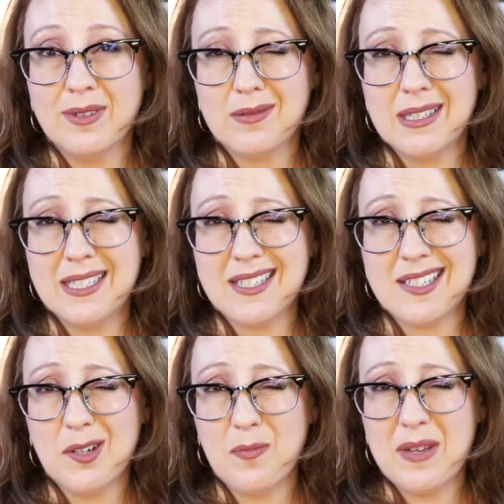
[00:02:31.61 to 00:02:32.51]
All right,
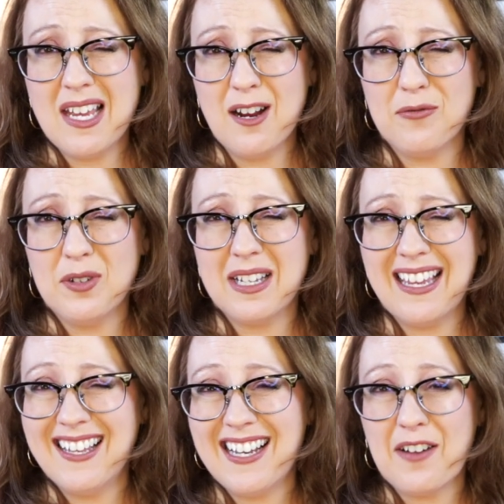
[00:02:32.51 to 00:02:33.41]
so be careful.
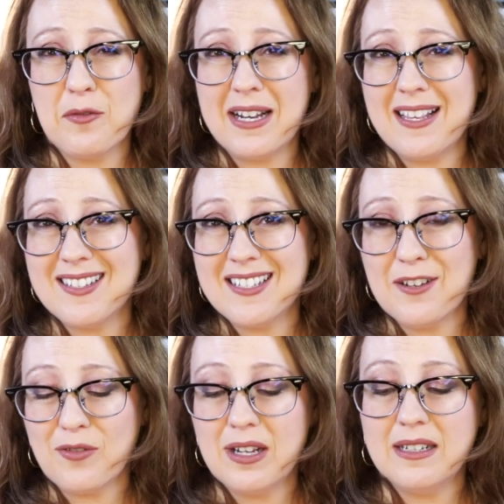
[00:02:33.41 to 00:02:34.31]
Again, everybody, it's
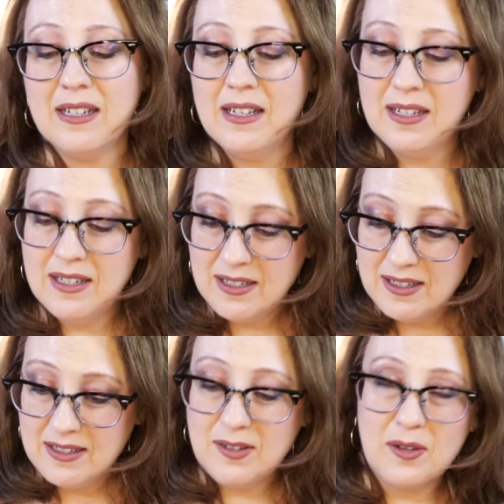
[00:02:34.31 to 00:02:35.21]
different.
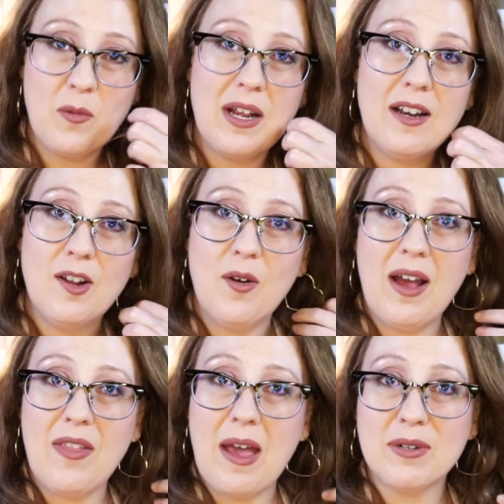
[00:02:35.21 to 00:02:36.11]
The only way to know
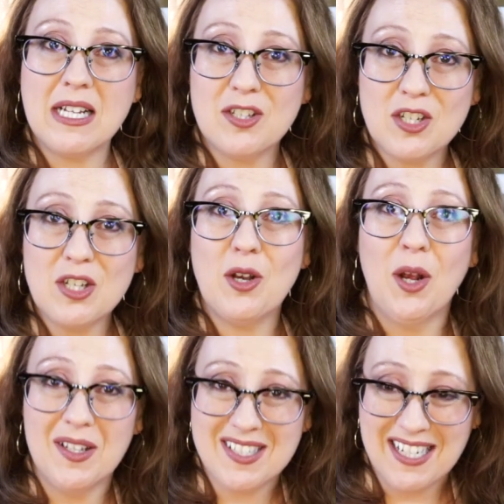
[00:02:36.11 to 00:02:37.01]
how that pertains to you
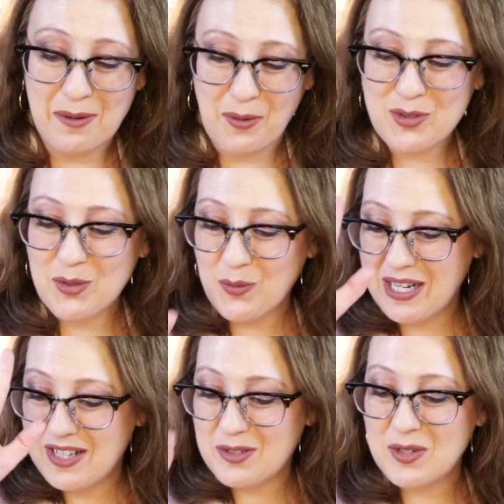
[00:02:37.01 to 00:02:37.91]
is to get a personal
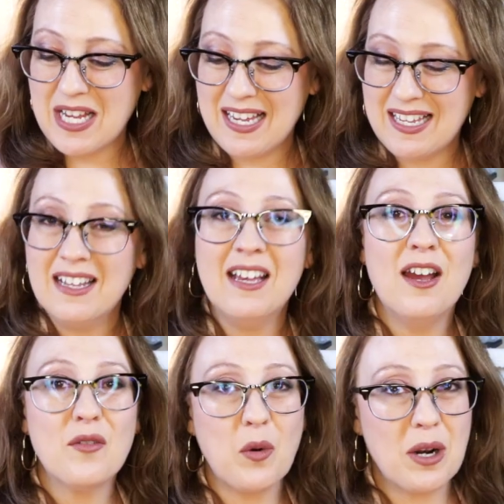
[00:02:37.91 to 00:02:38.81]
reading, so take it
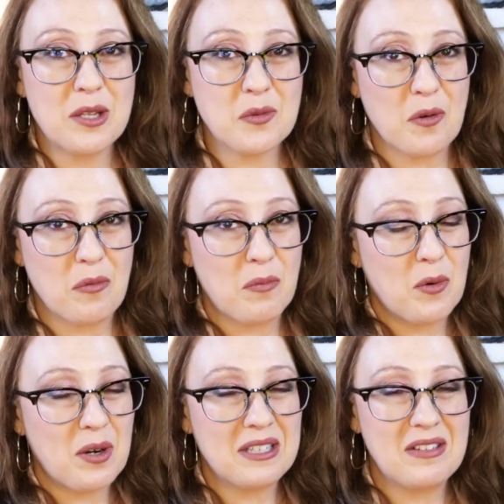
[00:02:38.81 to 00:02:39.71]
for what it's worth. But
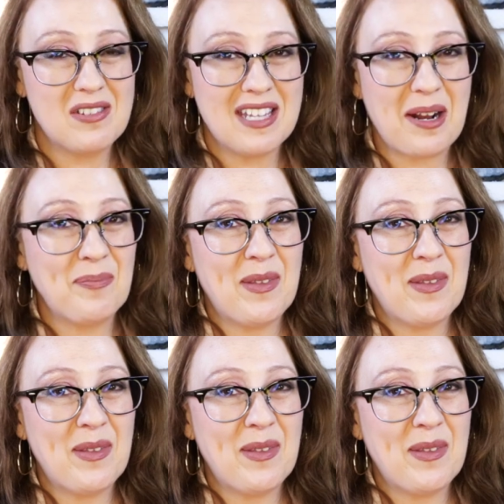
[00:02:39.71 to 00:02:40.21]
we're gonna leave it there.